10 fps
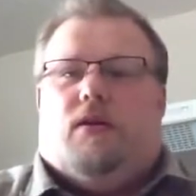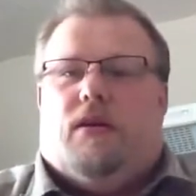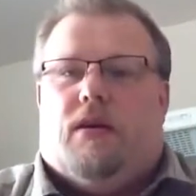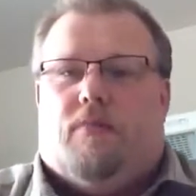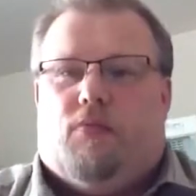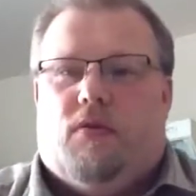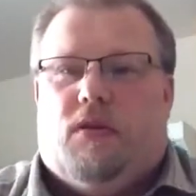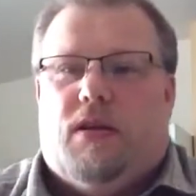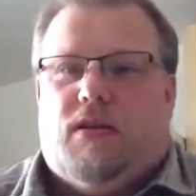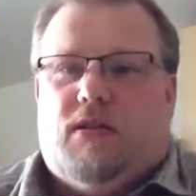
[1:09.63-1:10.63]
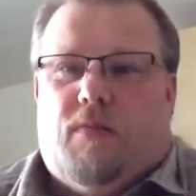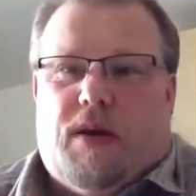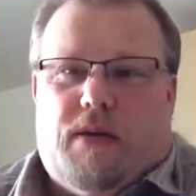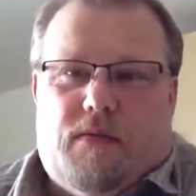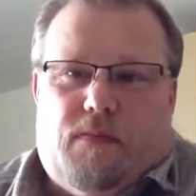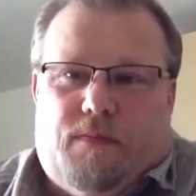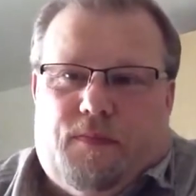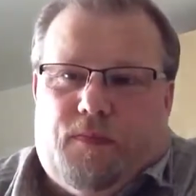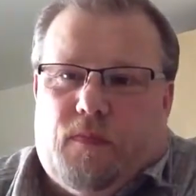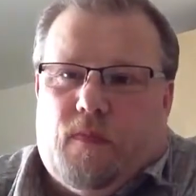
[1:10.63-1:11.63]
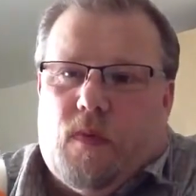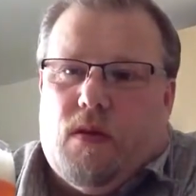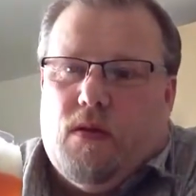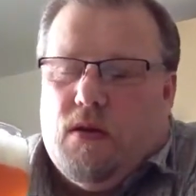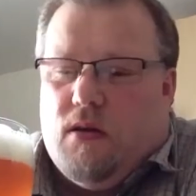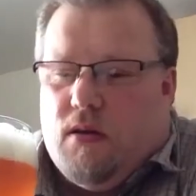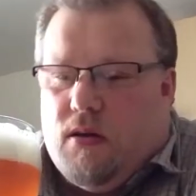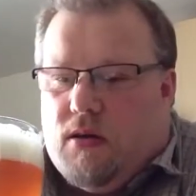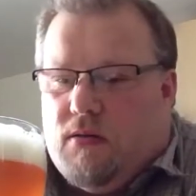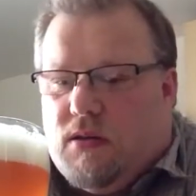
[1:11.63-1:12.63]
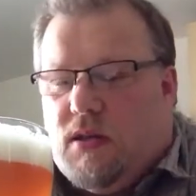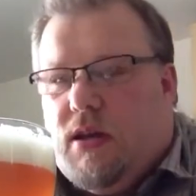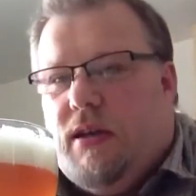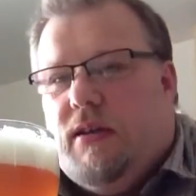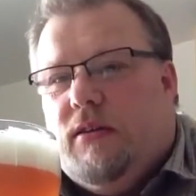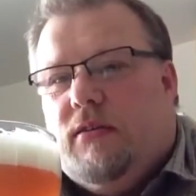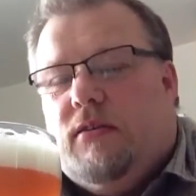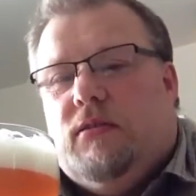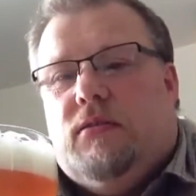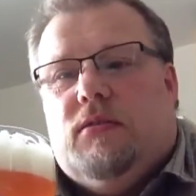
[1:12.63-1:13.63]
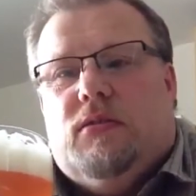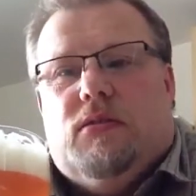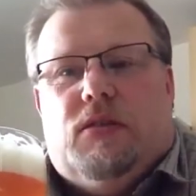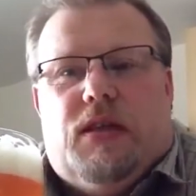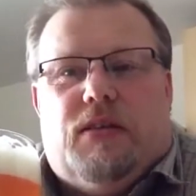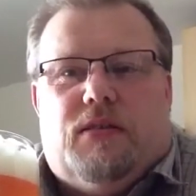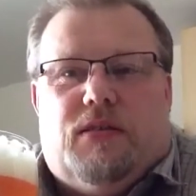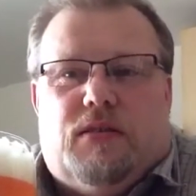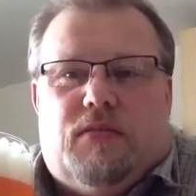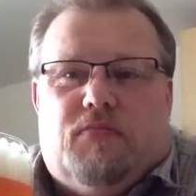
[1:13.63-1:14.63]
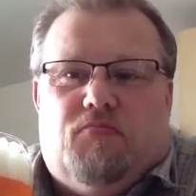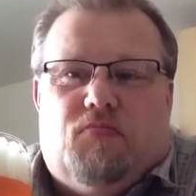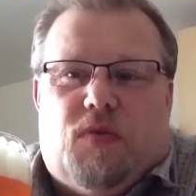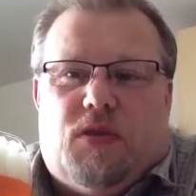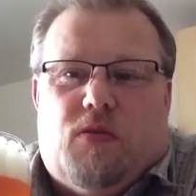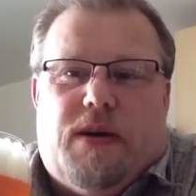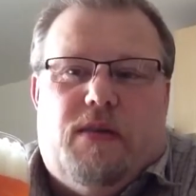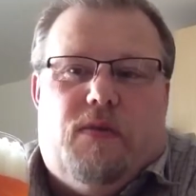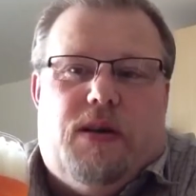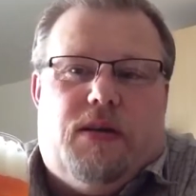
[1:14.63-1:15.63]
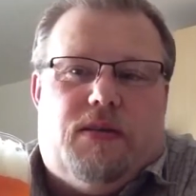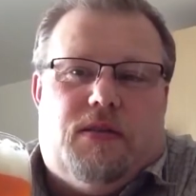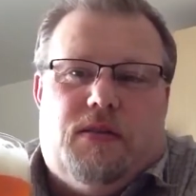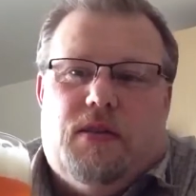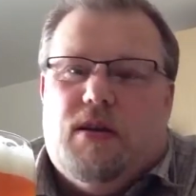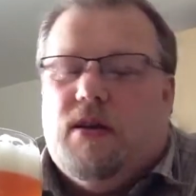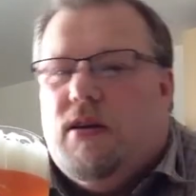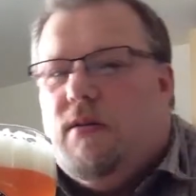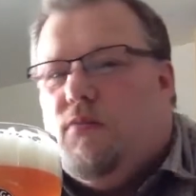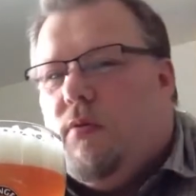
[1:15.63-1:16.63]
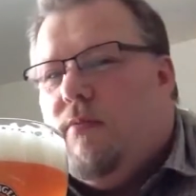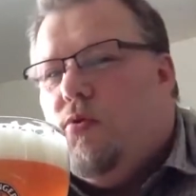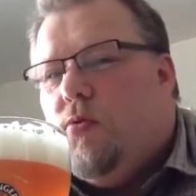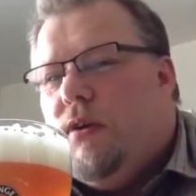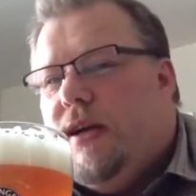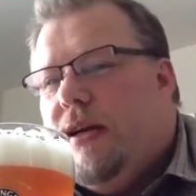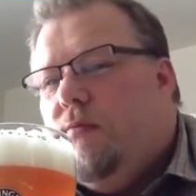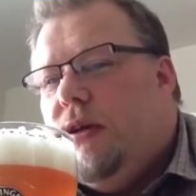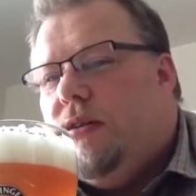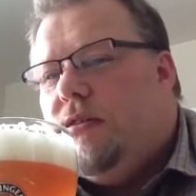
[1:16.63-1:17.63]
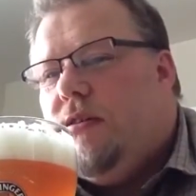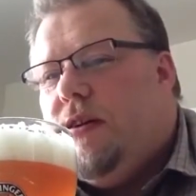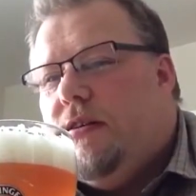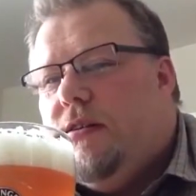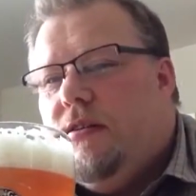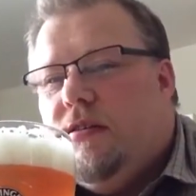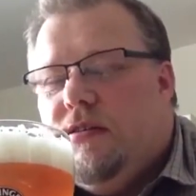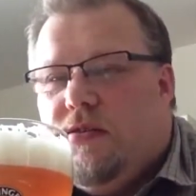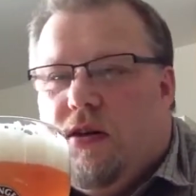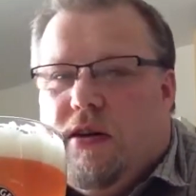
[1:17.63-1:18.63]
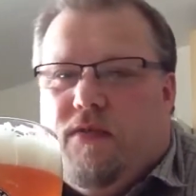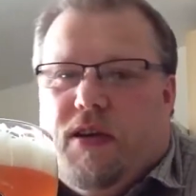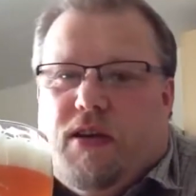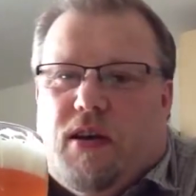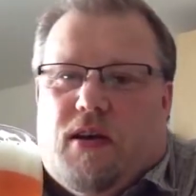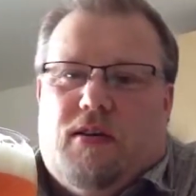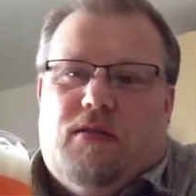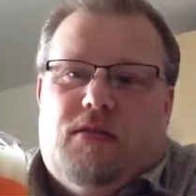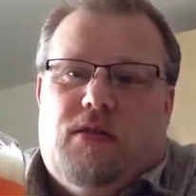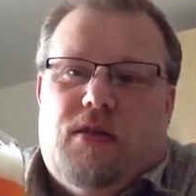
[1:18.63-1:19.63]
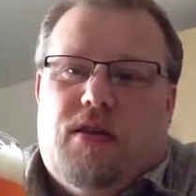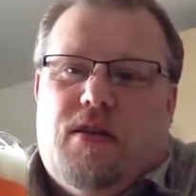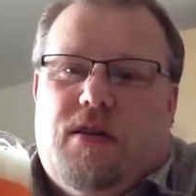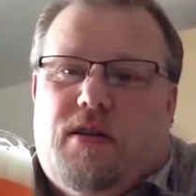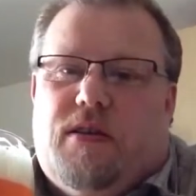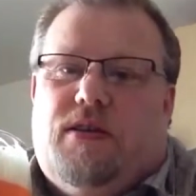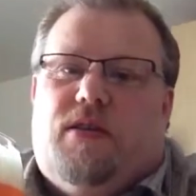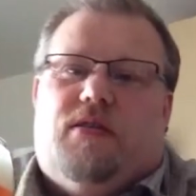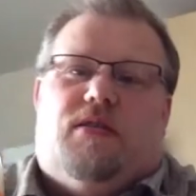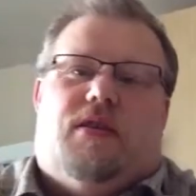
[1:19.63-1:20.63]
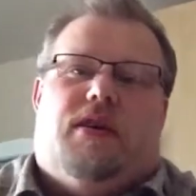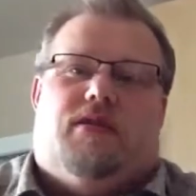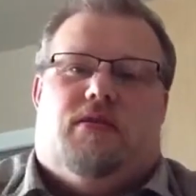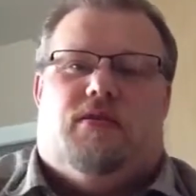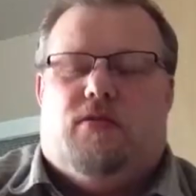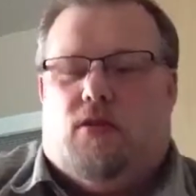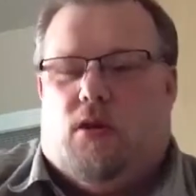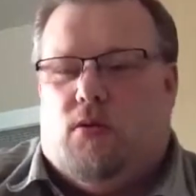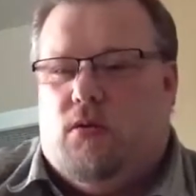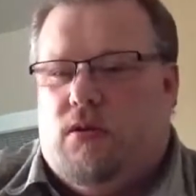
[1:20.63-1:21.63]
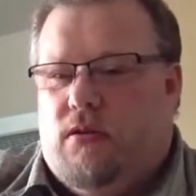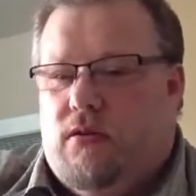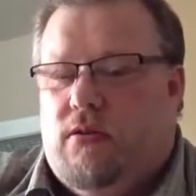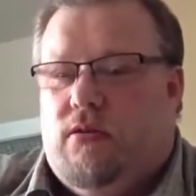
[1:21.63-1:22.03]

Yeah, I brewed this about, I would say, 6 to 8 weeks. Probably more on the 8-week side. It's got a lovely colour. As you can see, it's nice and golden.